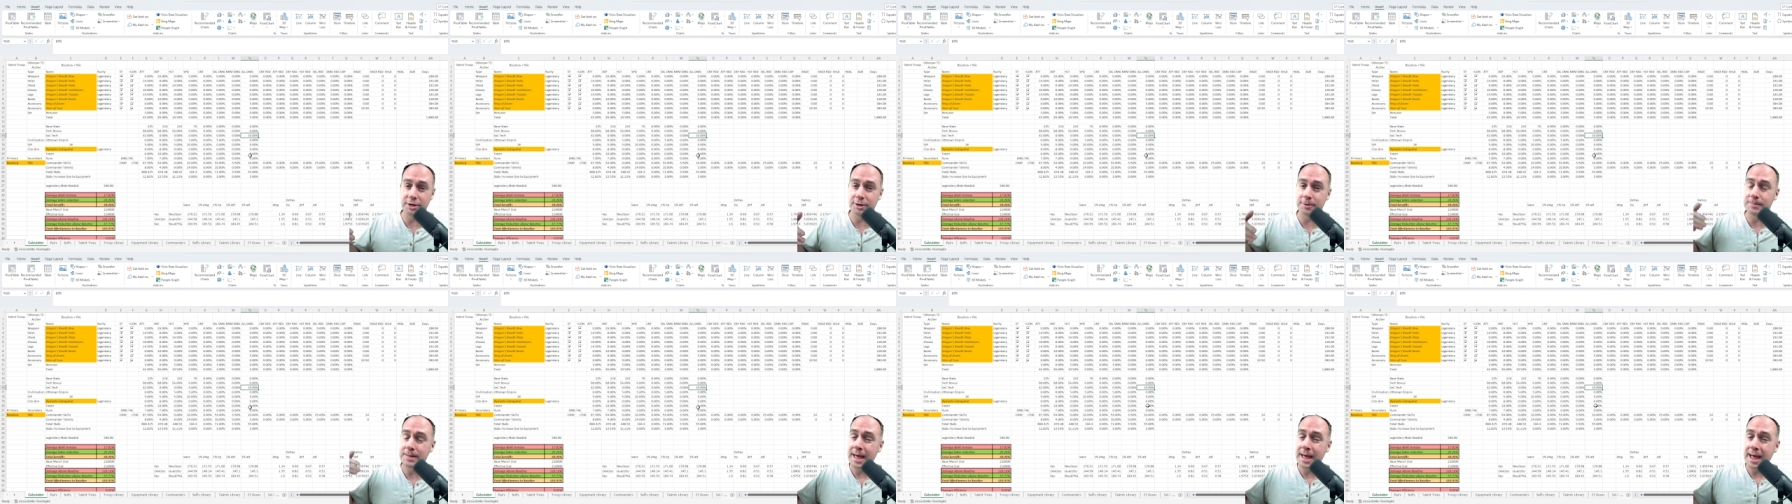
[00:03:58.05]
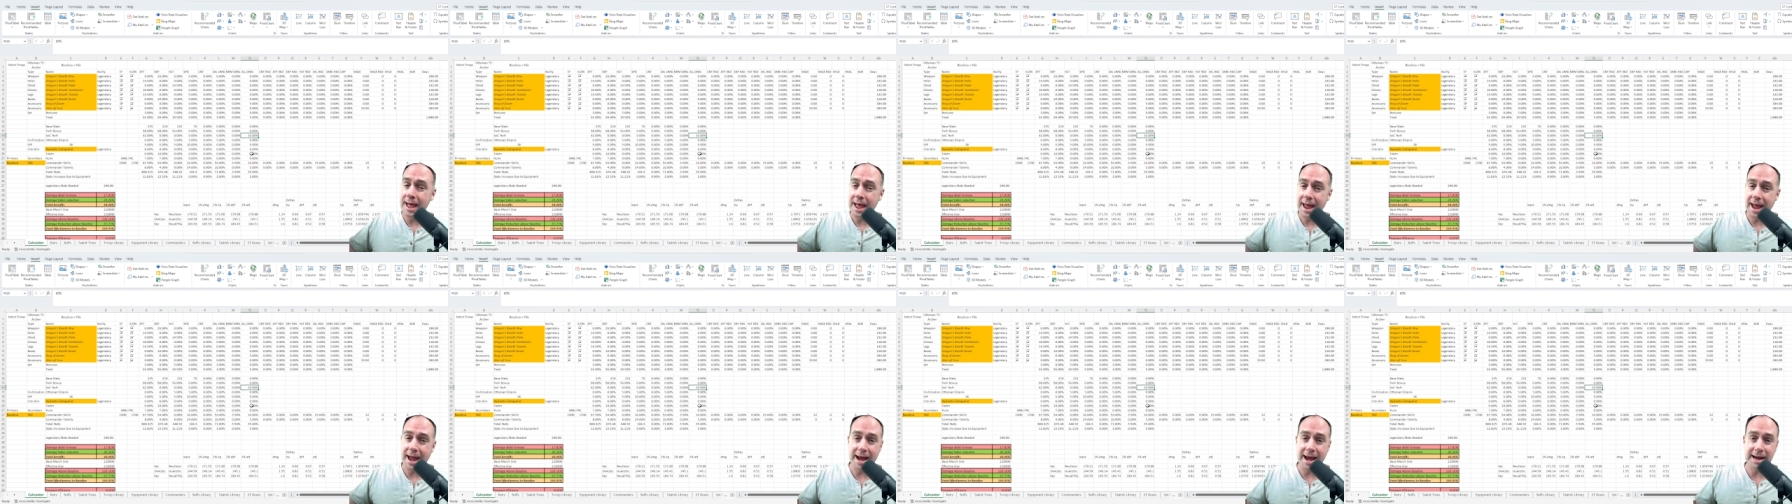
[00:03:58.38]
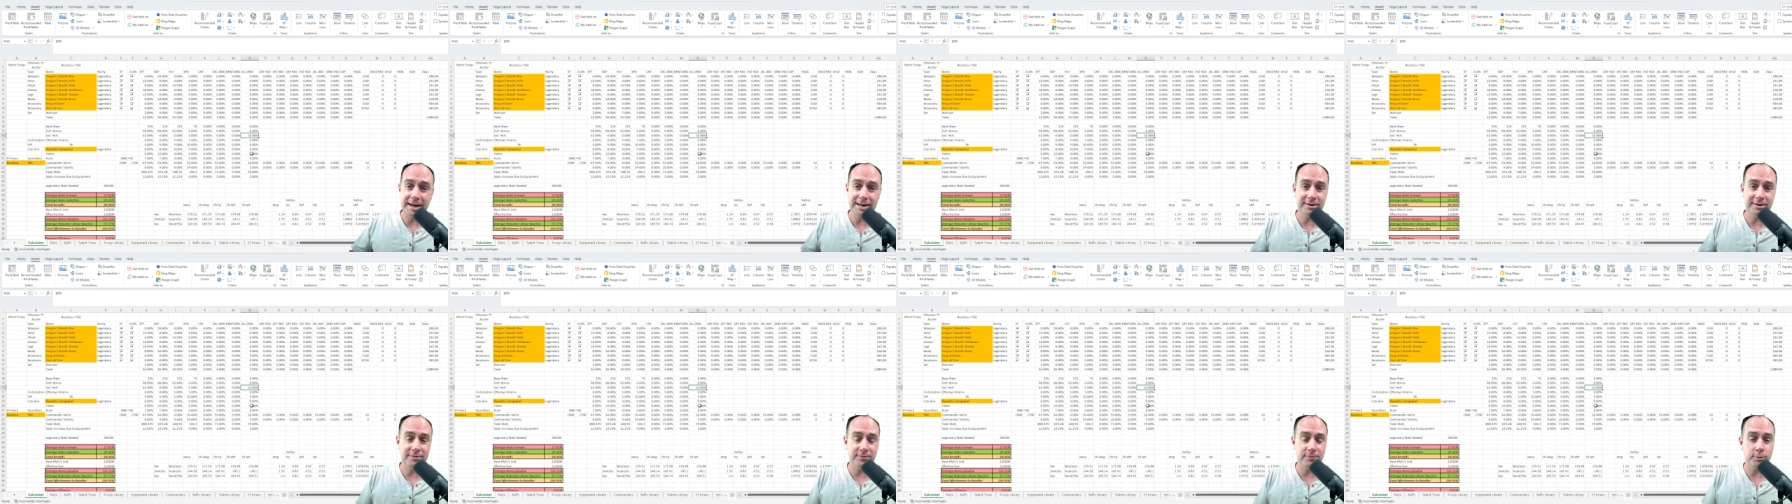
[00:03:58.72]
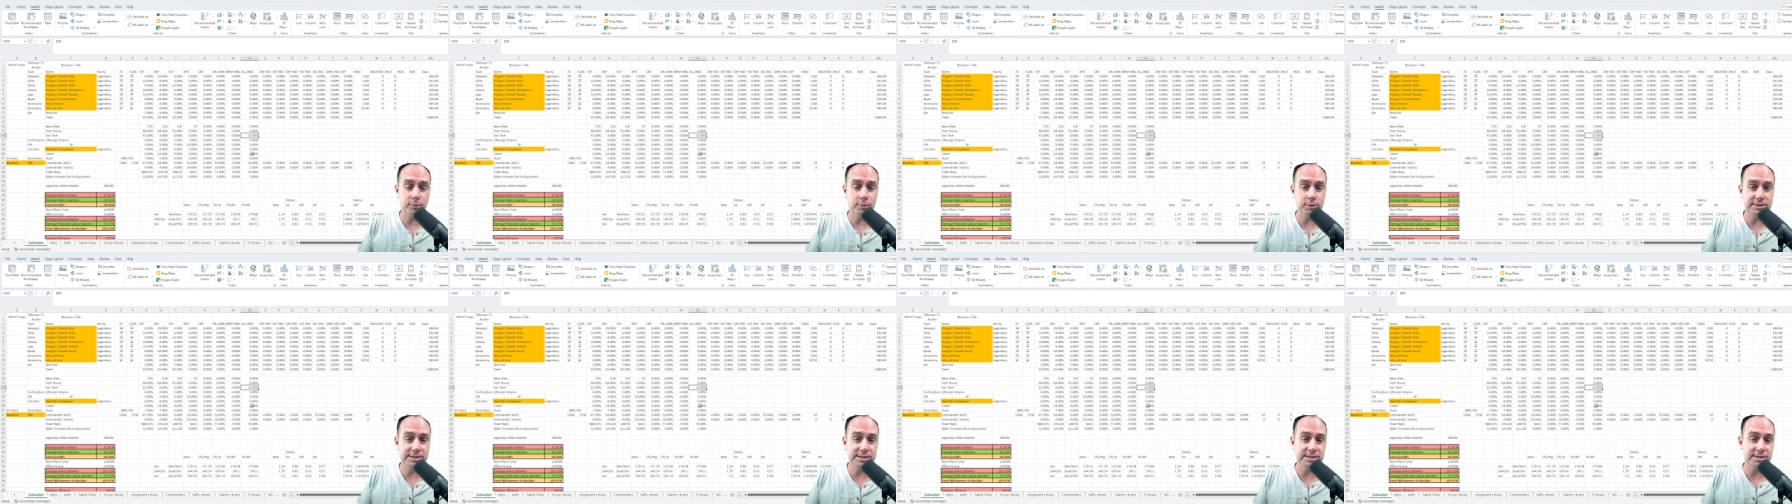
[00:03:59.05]
here added
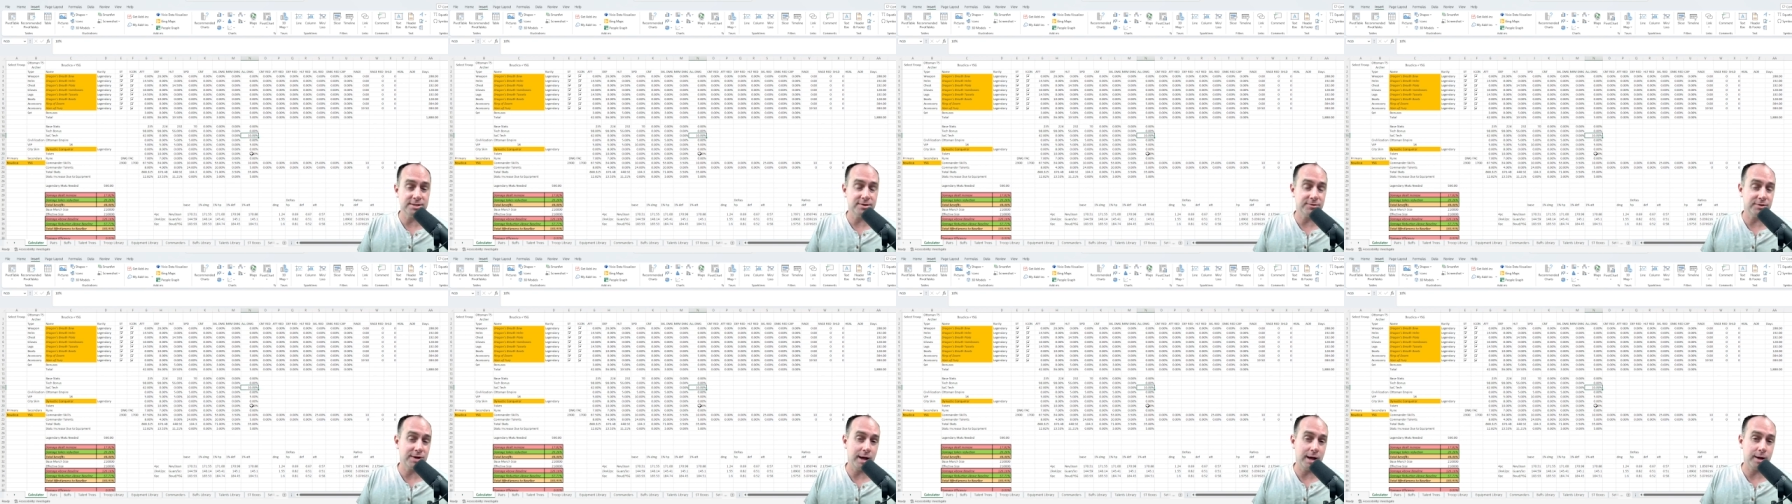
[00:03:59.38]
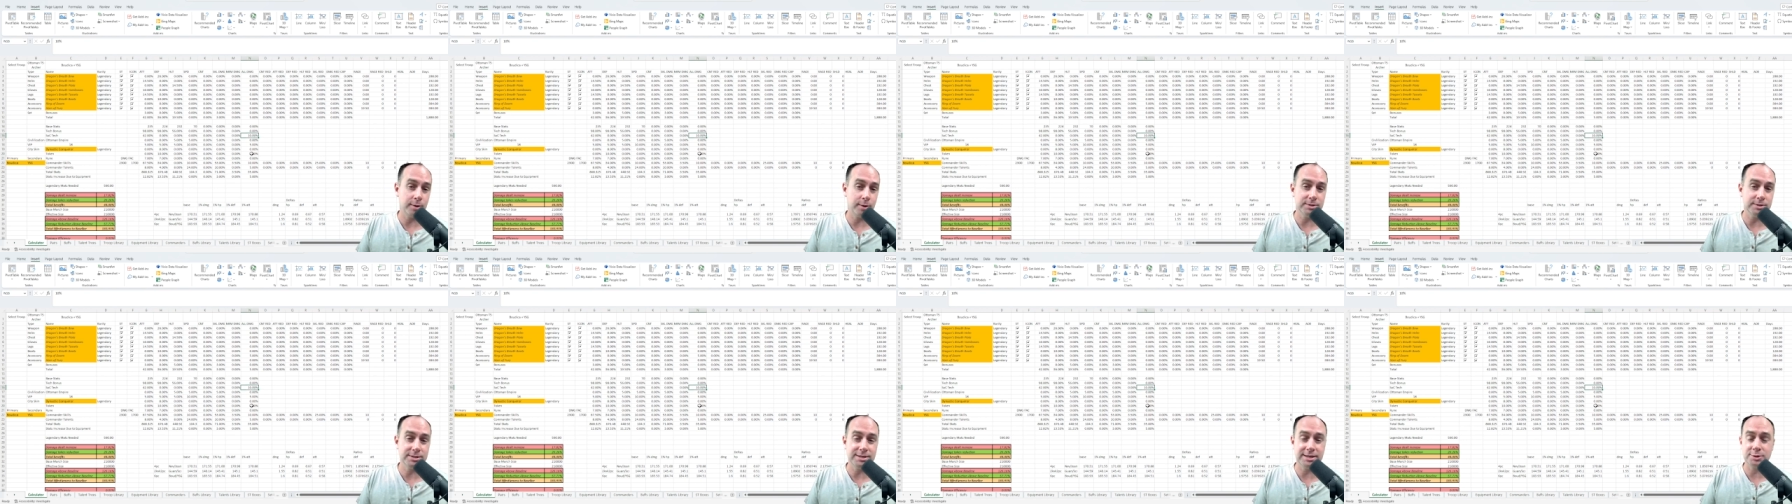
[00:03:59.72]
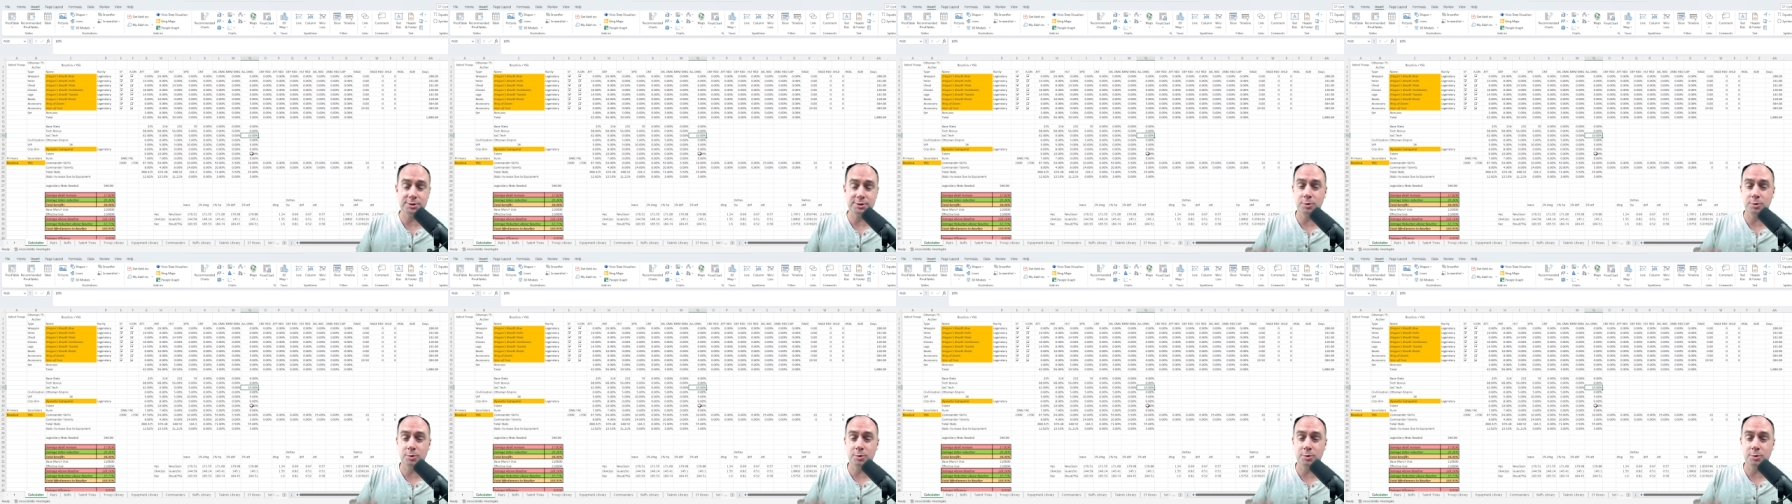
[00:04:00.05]
for Season of Conquest